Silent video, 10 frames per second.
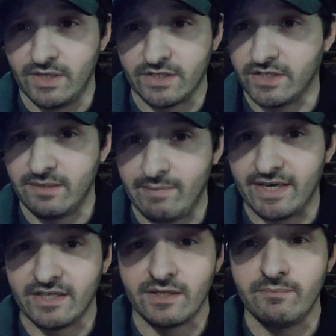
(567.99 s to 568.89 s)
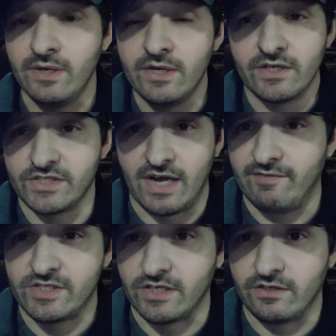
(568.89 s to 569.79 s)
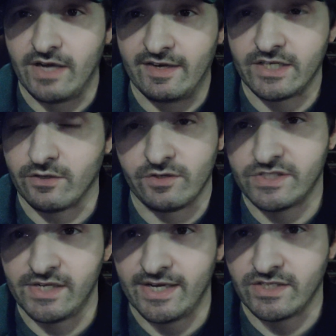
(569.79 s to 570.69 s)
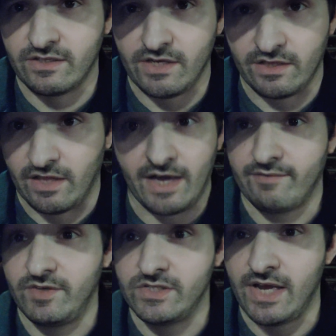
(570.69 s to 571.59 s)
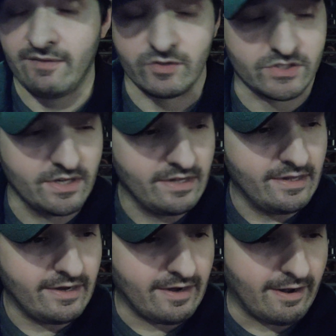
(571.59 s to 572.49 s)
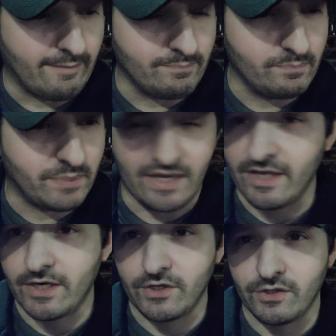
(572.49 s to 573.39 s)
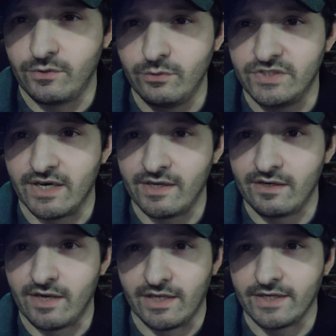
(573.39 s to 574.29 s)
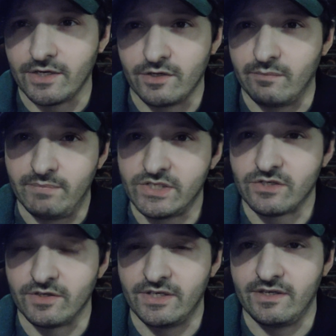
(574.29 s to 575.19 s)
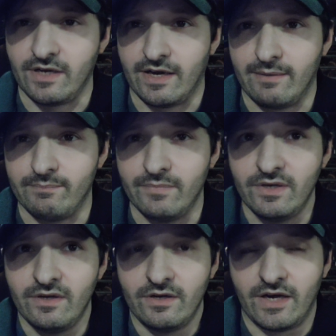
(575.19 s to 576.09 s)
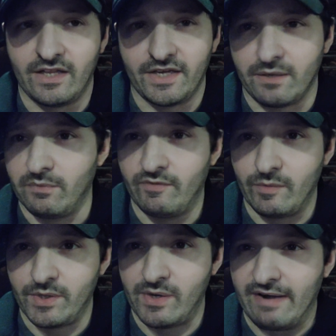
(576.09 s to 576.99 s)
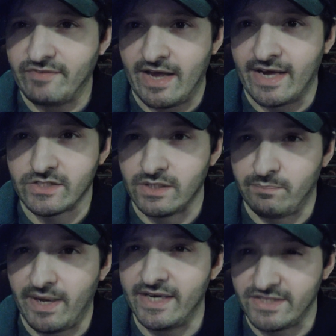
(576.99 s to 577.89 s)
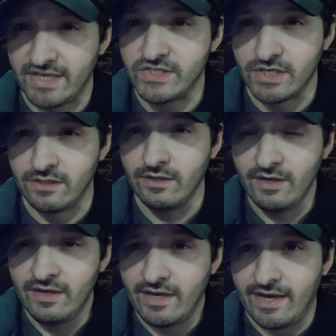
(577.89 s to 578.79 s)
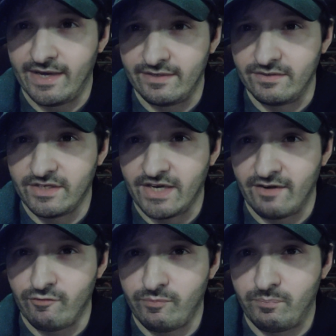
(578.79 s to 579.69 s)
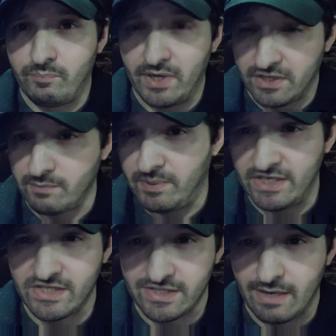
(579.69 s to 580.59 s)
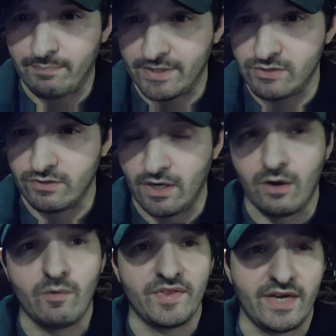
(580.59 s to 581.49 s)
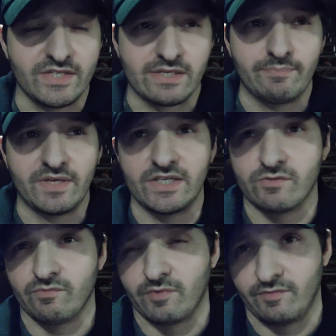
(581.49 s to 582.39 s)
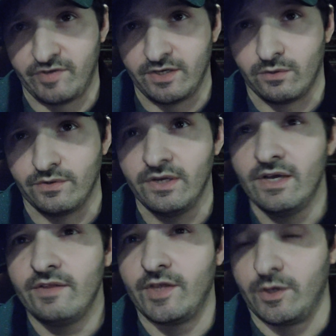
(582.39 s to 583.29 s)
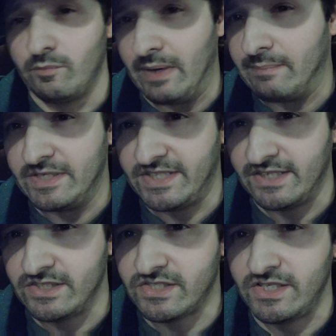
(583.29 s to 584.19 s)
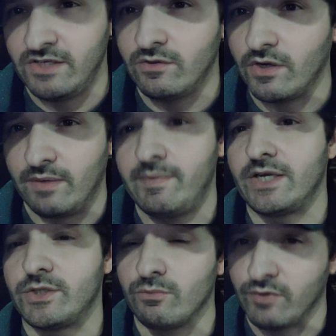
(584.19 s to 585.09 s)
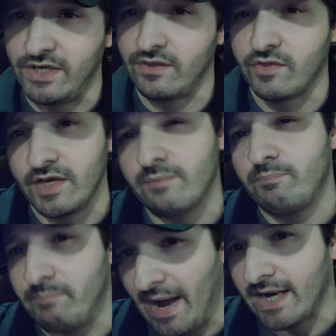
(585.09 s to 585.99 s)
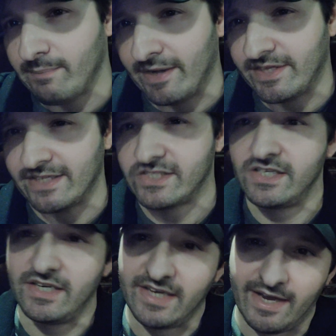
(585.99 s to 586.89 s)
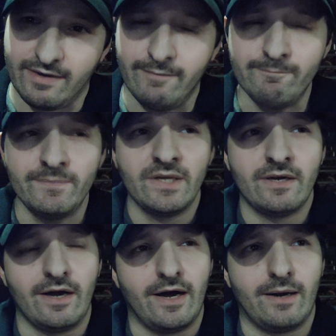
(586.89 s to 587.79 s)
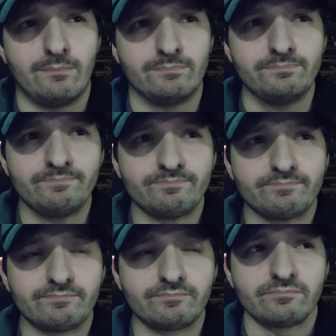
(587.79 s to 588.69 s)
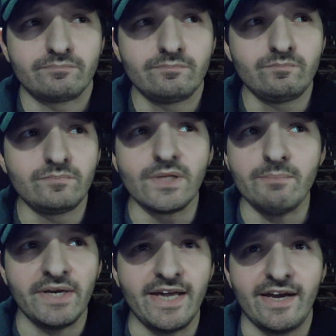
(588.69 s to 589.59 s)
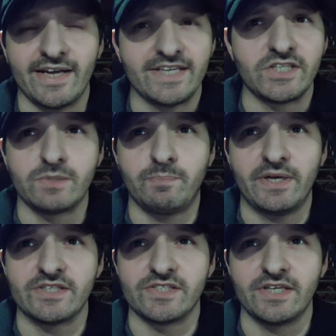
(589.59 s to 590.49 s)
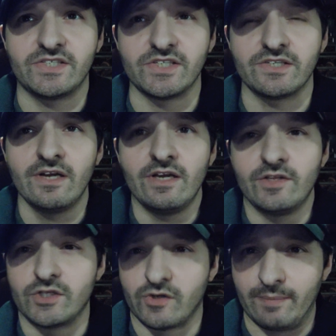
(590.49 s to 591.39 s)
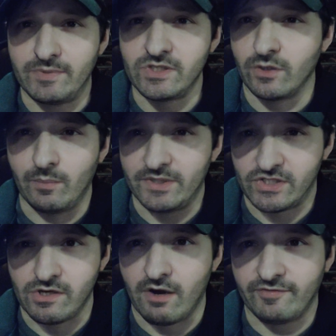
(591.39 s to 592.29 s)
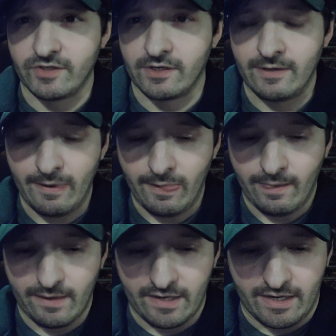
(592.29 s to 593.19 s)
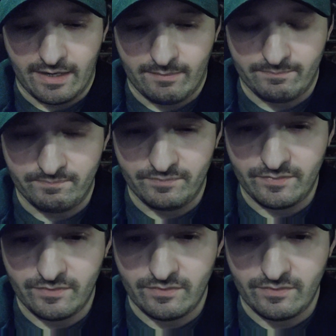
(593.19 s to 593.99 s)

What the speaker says: could keep making them, because obviously Agatha Christie has a lot of these novels. But I like a good whodunit. I like a good mystery. I like a movie where you have to actually pay attention and kind of pick the pieces up as you go. And then if something is revealed that you maybe didn't see, it makes you rethink back about that scene again. But again, I guess its biggest thing is just the script is a little bit softer. The